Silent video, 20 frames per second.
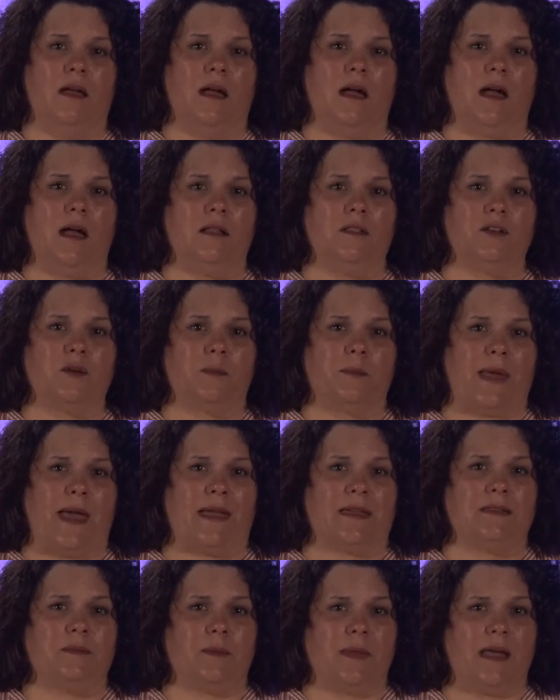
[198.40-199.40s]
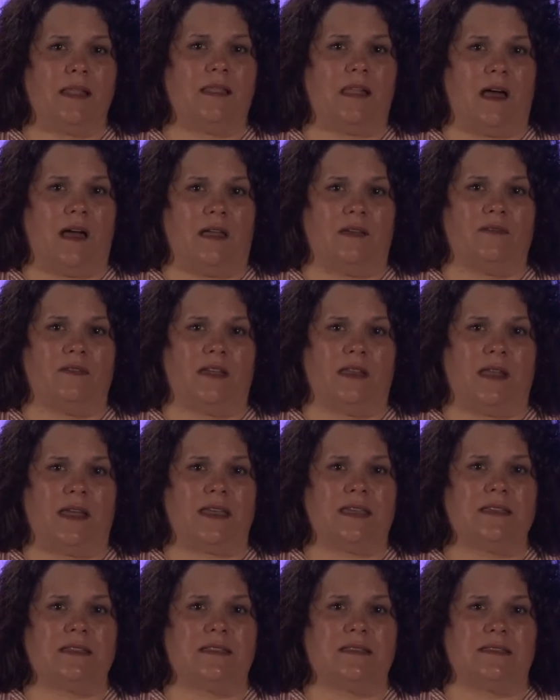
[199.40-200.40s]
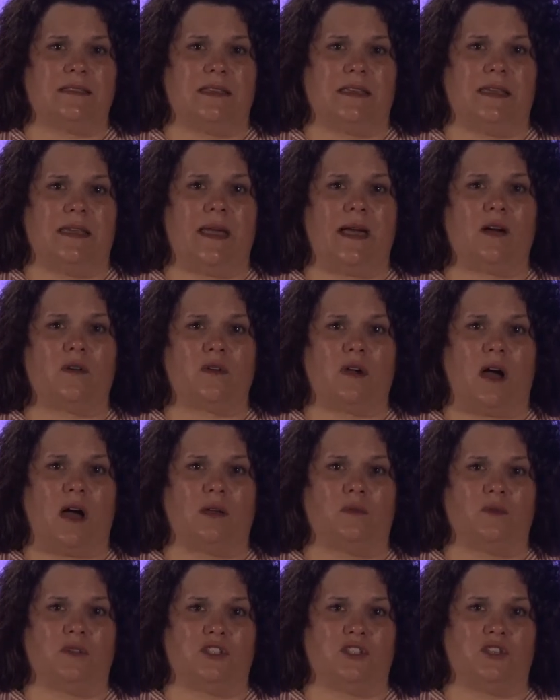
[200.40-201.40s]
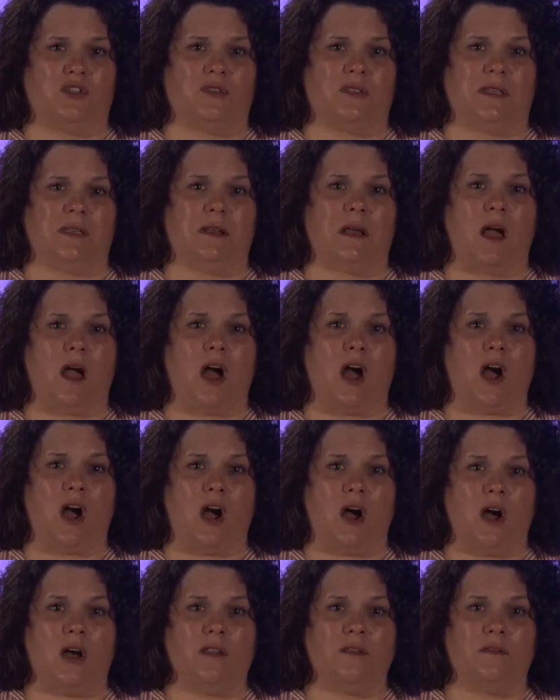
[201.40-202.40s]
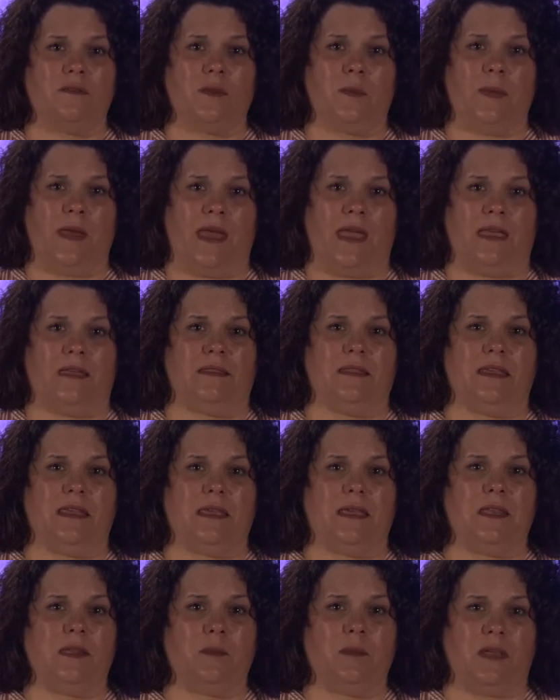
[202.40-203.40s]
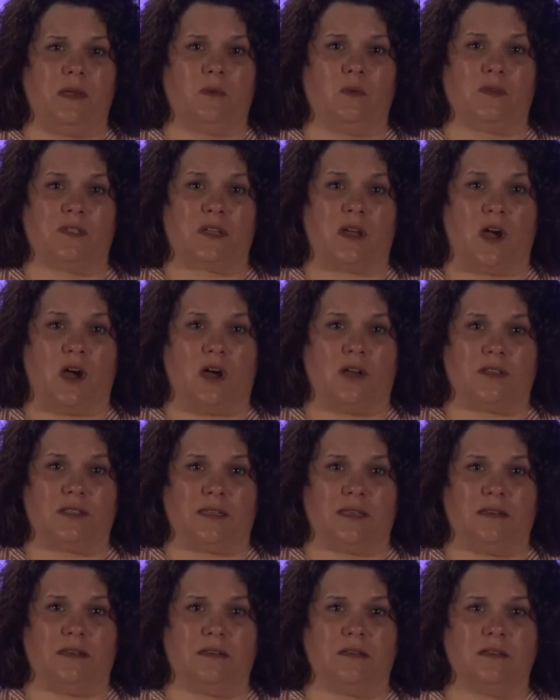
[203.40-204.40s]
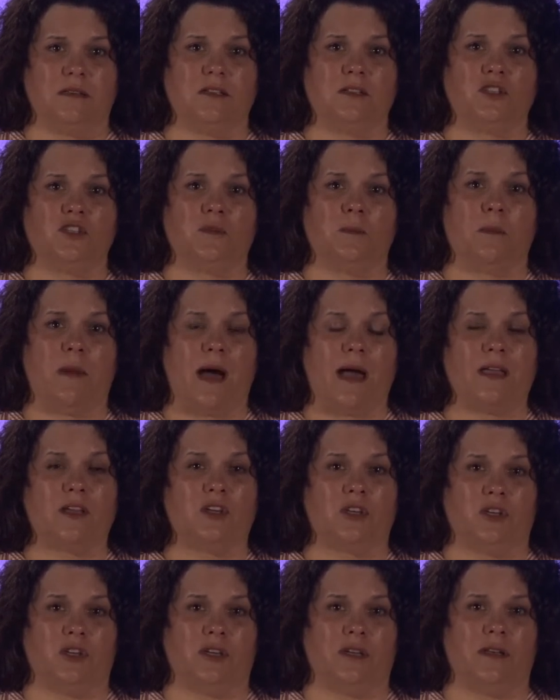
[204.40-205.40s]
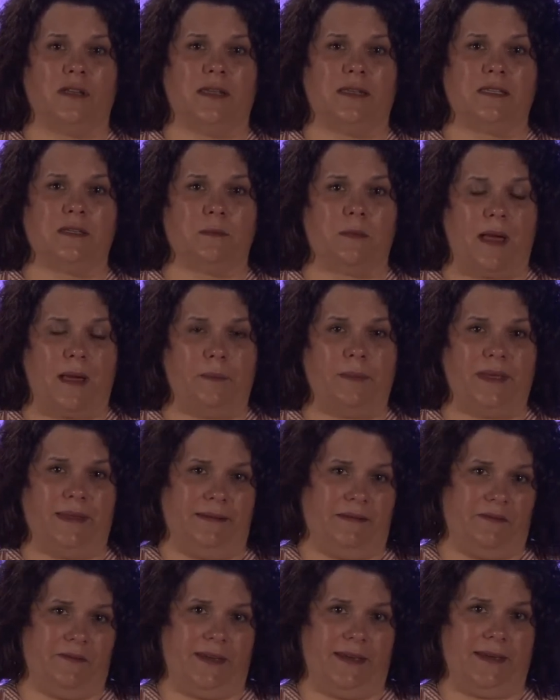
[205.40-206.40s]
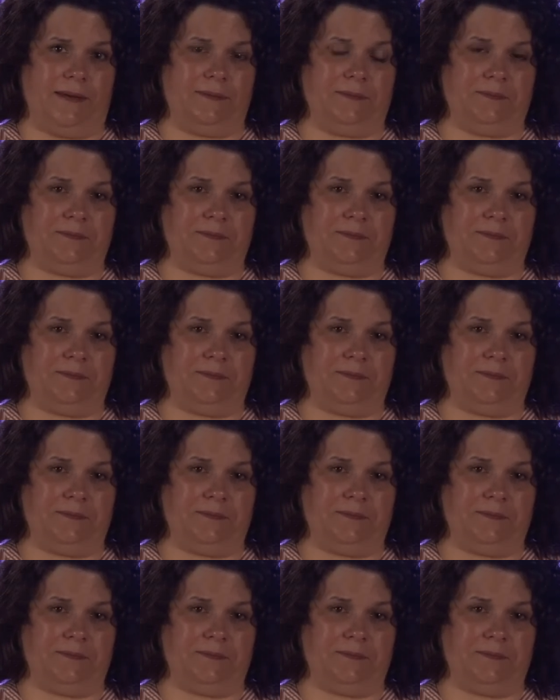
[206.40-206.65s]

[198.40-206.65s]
I looked back at my life and I could see how God was using all of the pain the enemy was causing to my good and to my benefit.